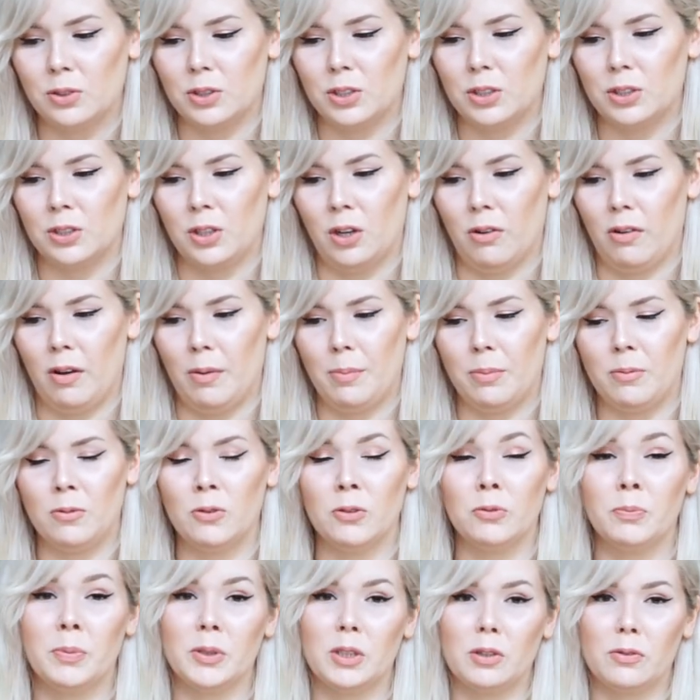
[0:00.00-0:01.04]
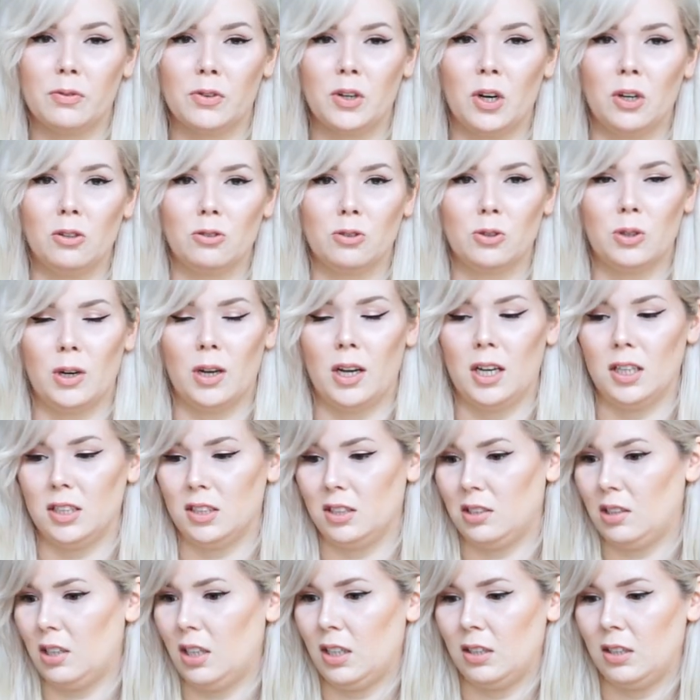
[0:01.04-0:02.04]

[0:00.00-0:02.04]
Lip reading: you know, a good bit of contrast,